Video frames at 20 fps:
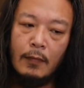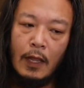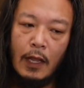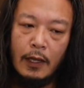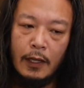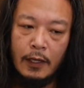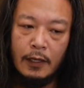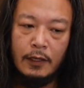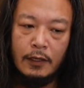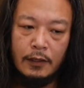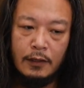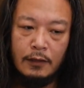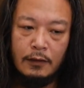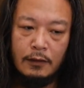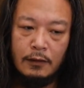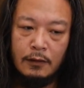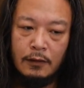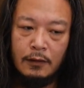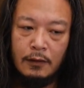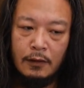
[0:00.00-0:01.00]
it
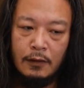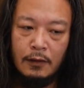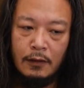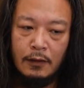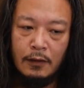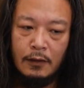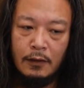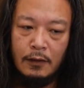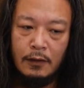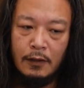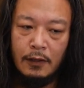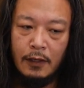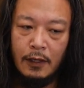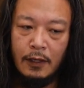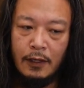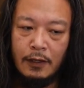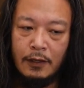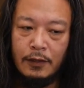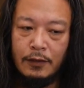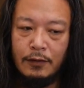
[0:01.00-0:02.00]

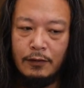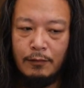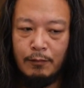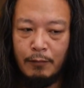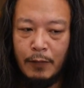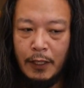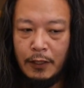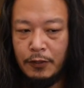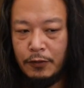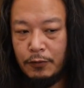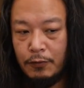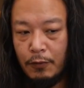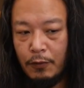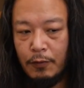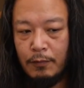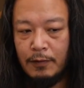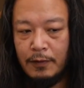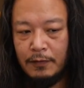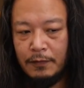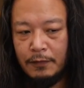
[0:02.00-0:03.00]
could make you
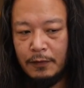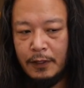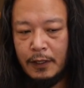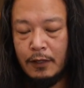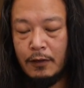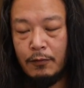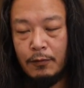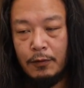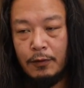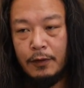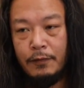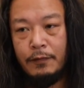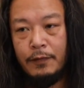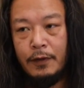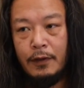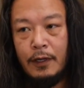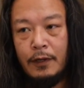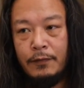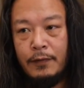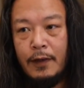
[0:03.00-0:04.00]
over flick, or if
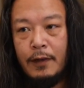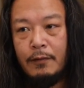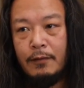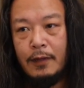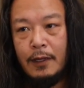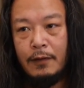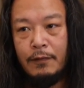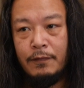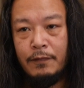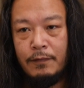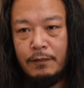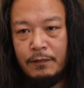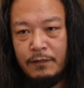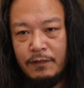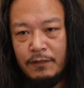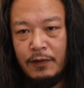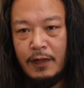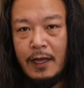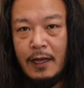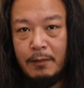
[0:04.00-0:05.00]
you have like
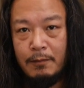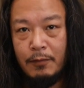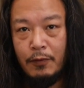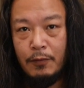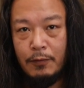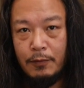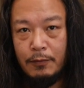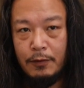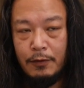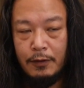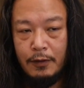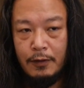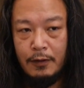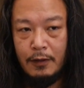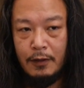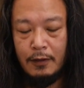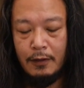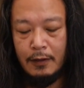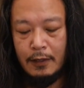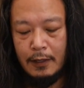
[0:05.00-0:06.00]
flat
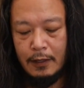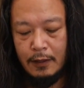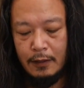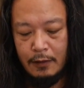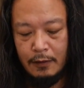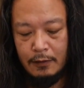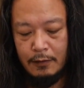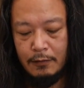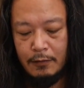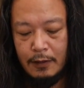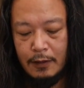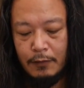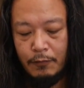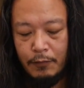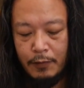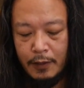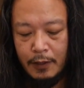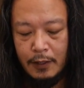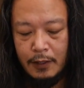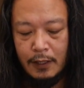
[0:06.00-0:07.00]
board, like
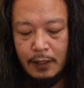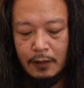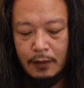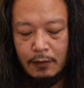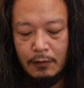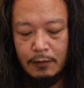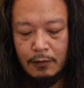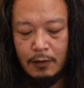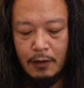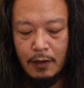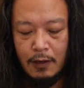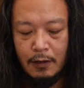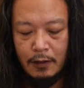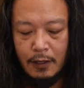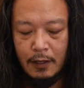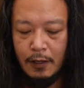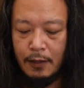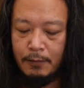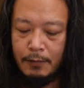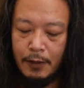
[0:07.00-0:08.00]
really little
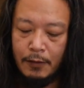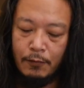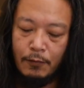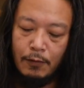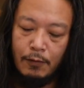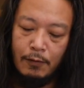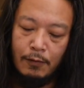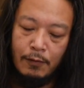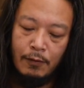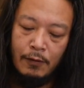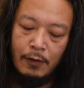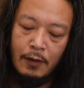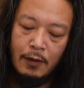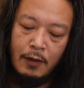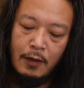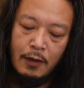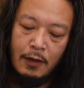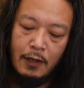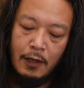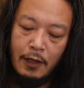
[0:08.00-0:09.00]
concave, it won't
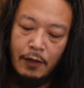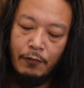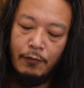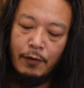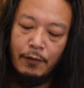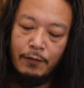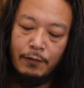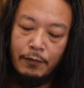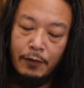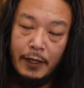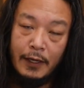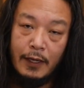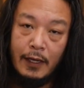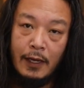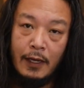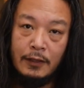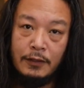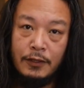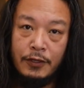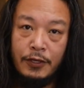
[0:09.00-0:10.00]
flick
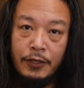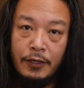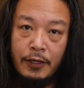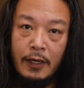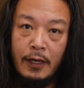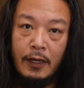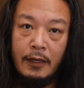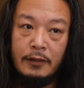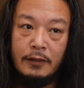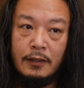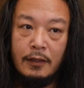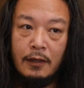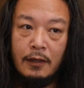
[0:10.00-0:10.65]
as good as